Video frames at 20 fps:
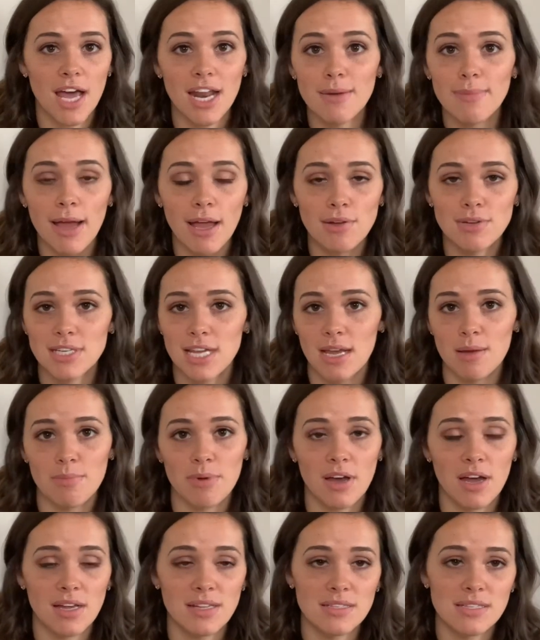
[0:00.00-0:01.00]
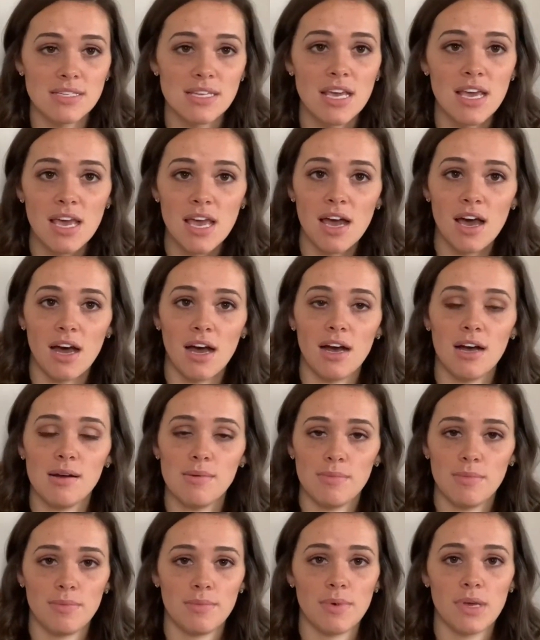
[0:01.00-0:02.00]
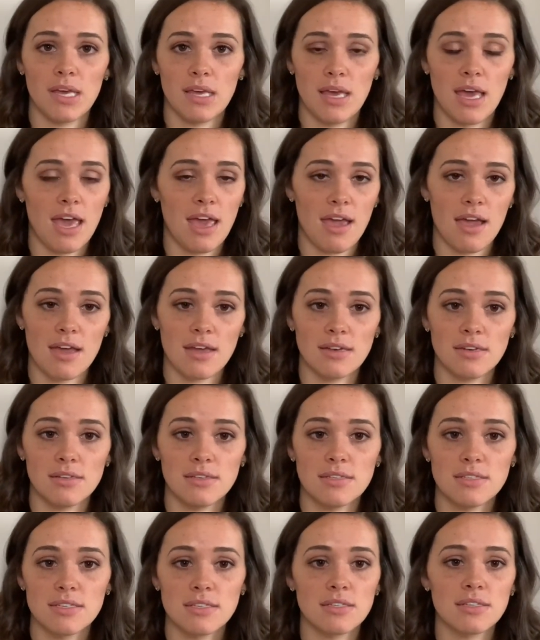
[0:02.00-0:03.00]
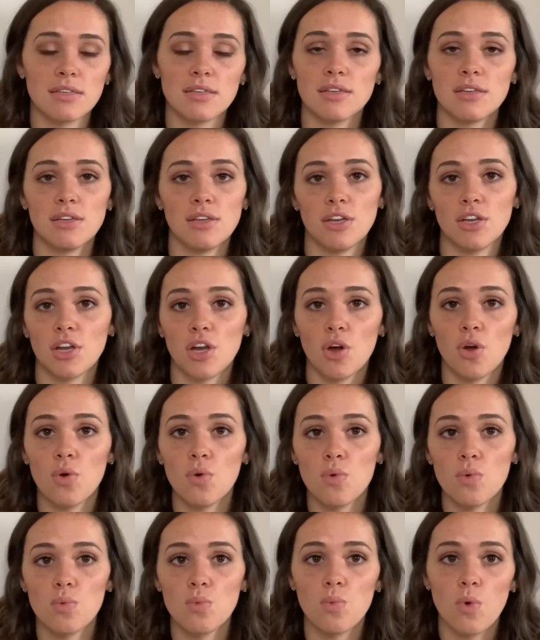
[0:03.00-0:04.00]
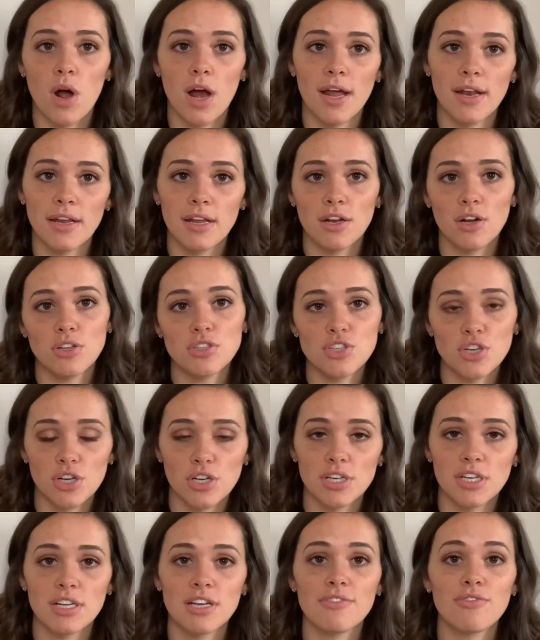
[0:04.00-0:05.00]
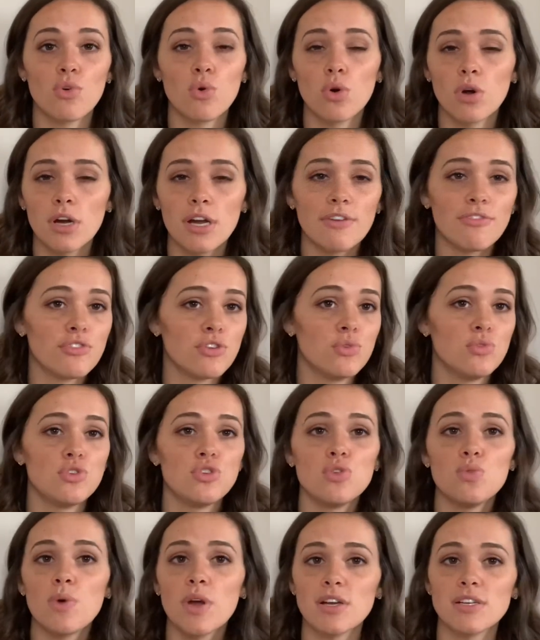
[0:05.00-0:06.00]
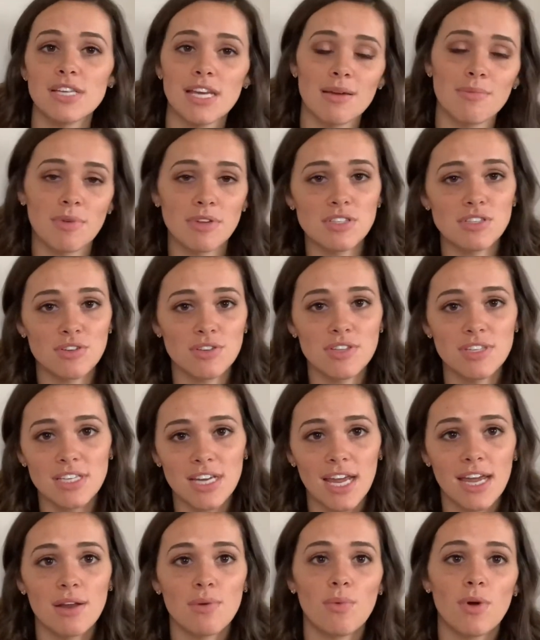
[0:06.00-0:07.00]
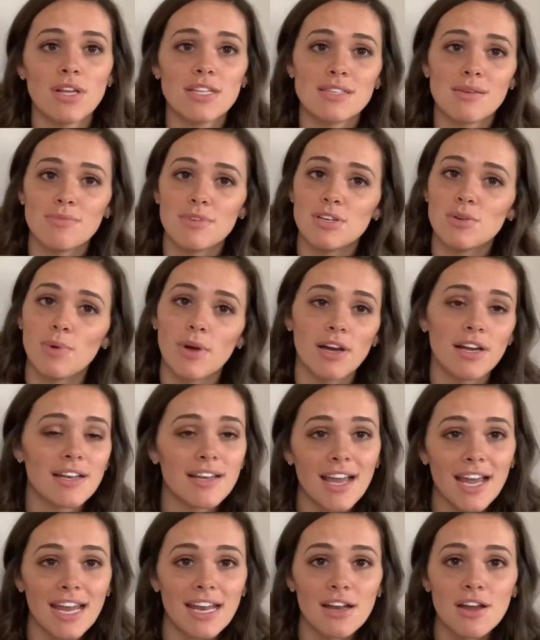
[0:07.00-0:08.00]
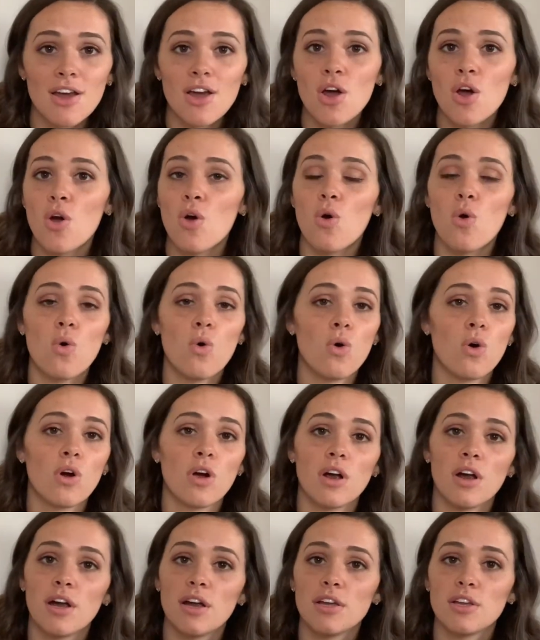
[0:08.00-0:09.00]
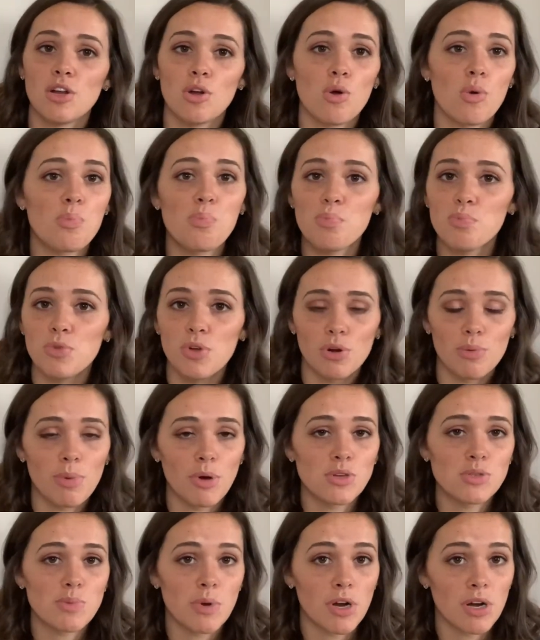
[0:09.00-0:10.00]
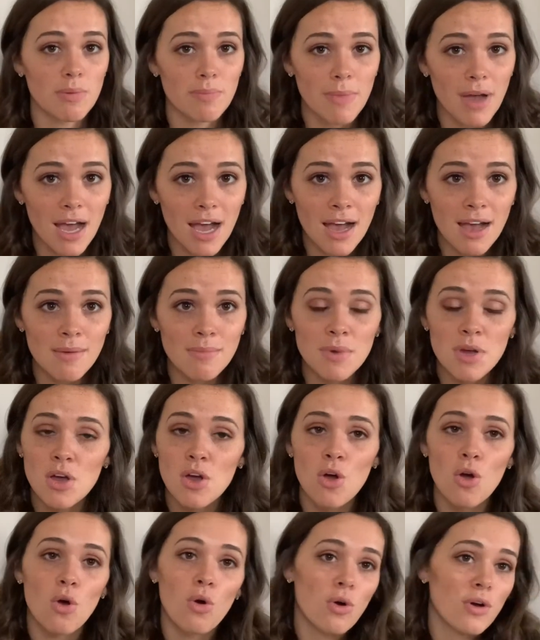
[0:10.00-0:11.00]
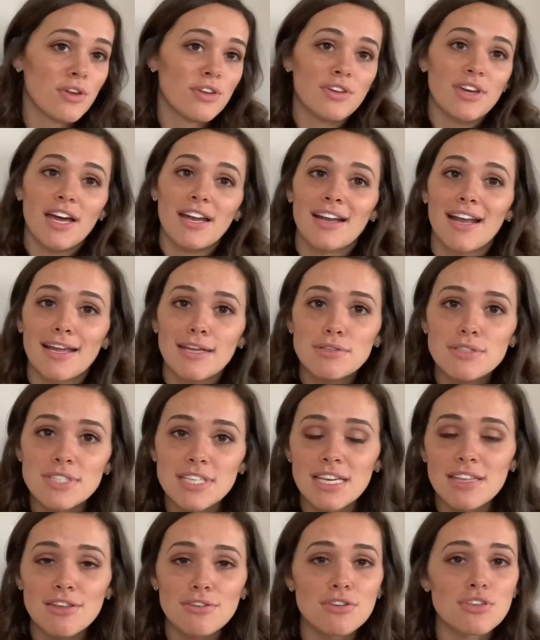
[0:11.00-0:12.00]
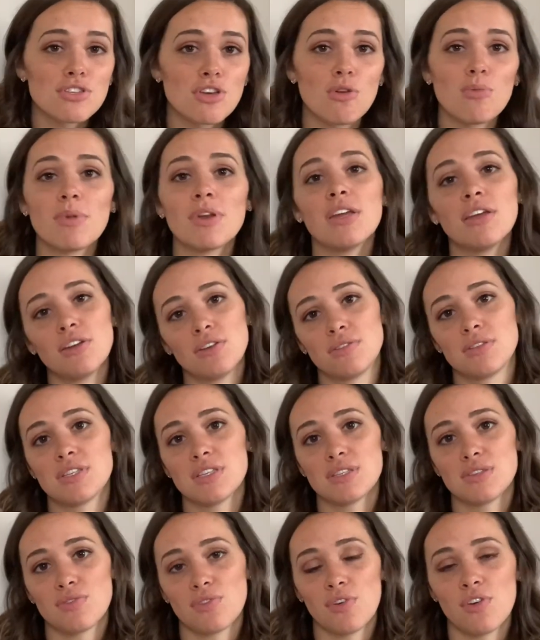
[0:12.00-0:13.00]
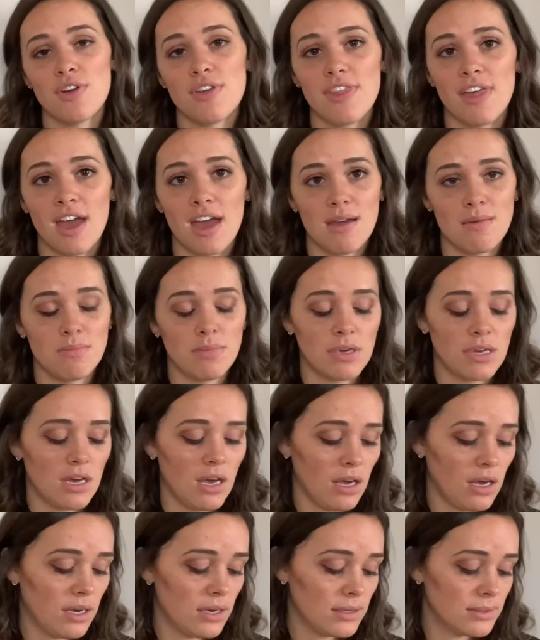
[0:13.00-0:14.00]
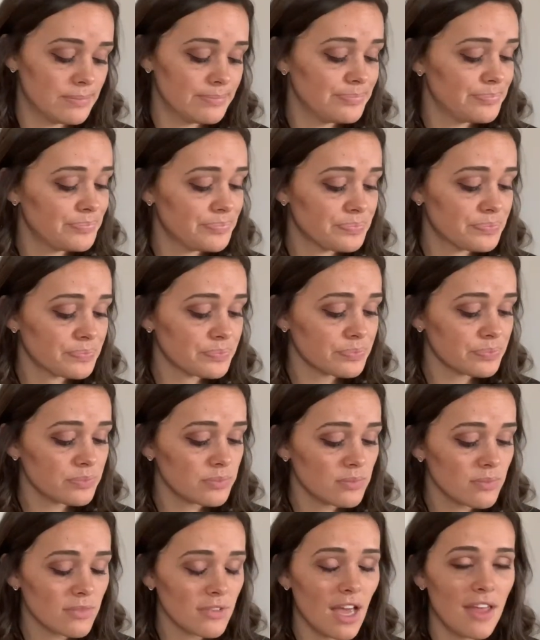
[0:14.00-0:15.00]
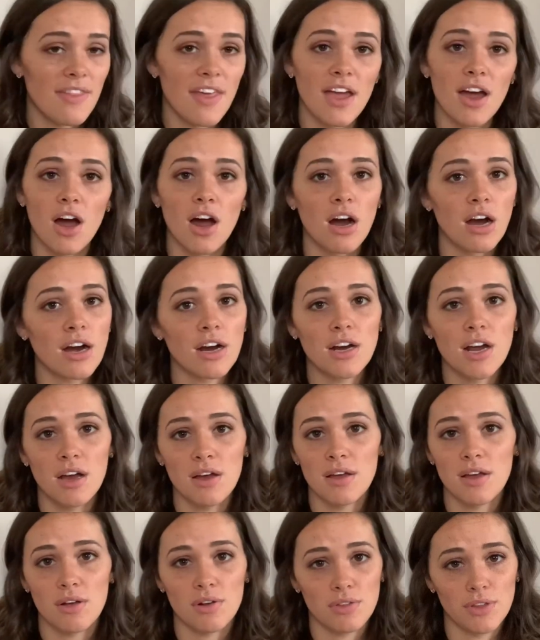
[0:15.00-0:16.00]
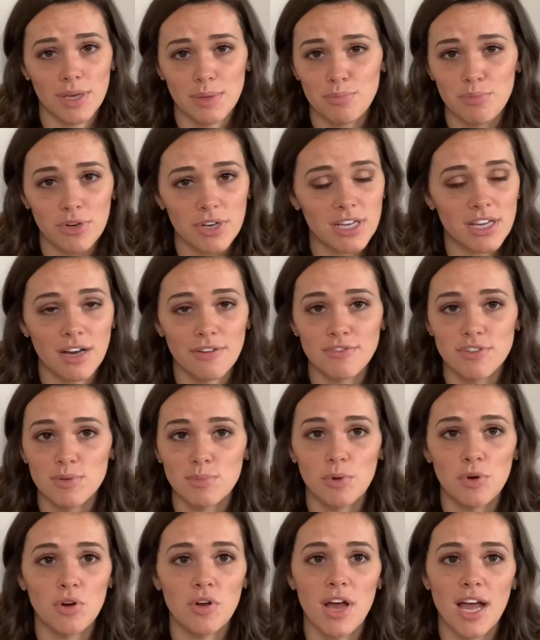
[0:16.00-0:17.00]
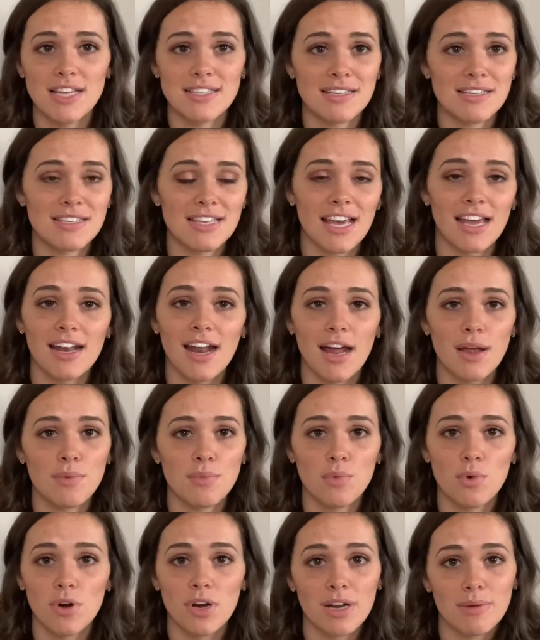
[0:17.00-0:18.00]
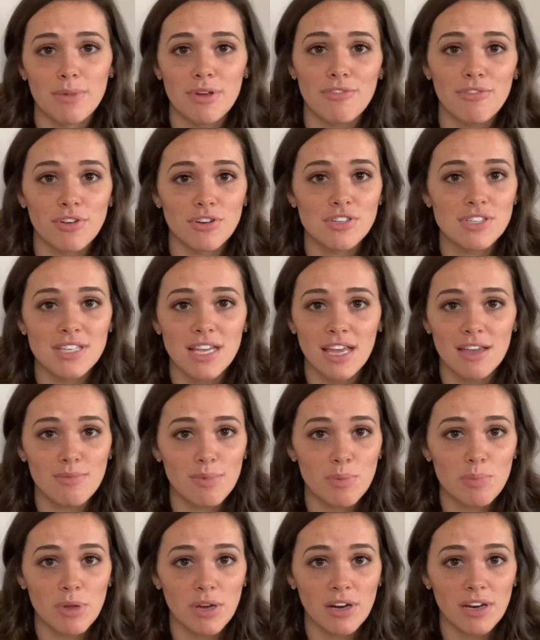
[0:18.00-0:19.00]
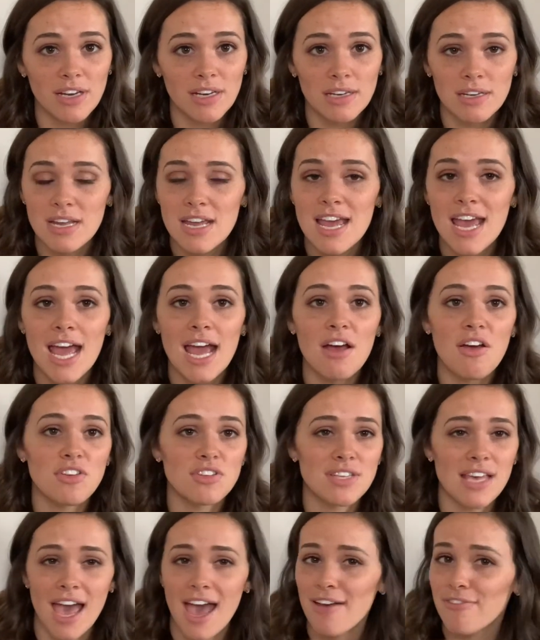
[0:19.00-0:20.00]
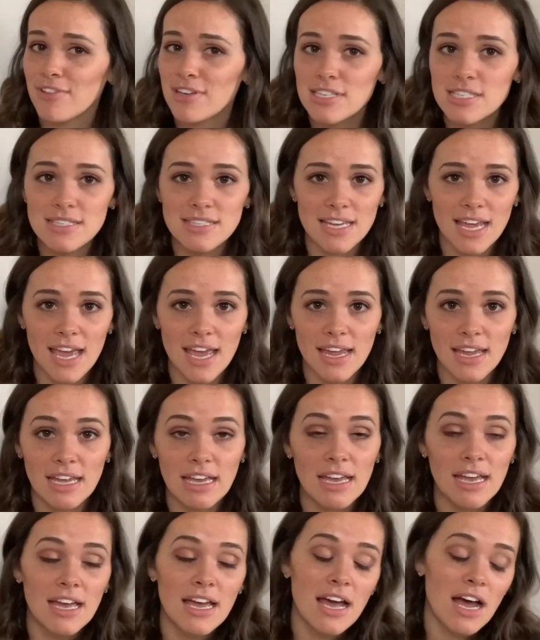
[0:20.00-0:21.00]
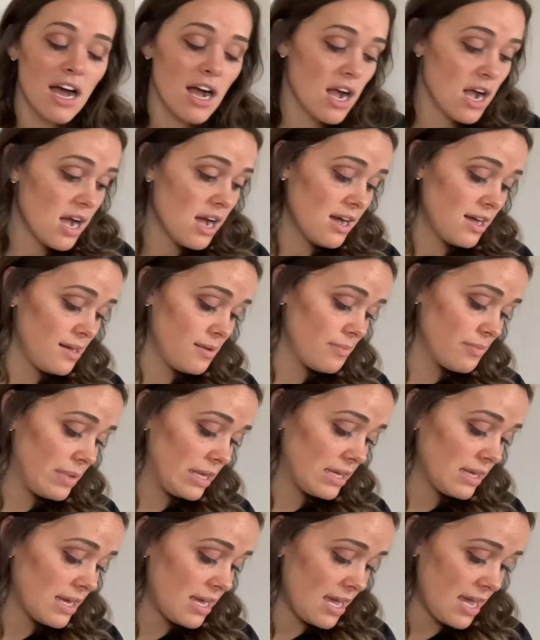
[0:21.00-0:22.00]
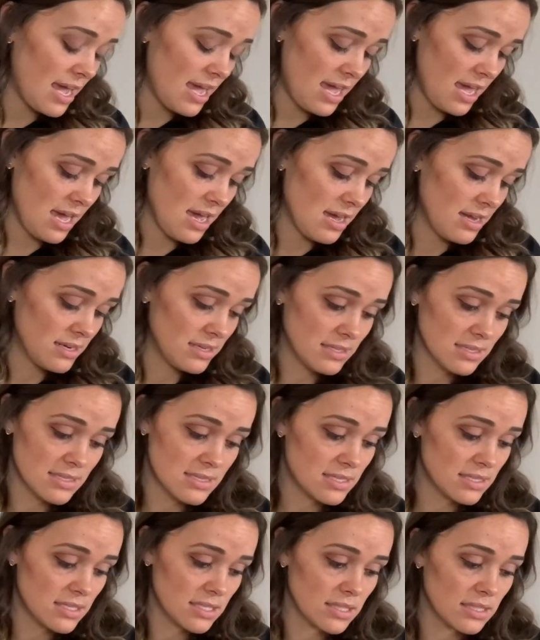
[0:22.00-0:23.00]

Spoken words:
about tampons, and, you know, want an alternative, or if you do wear tampons during the day and want something to wear at night, or, you know, you're a postpartum mom, or you got an IUD. There's so many uses for them. And they are like pretty comfortable. As I said, I wore it on my first day of my period. It's heaviest day. And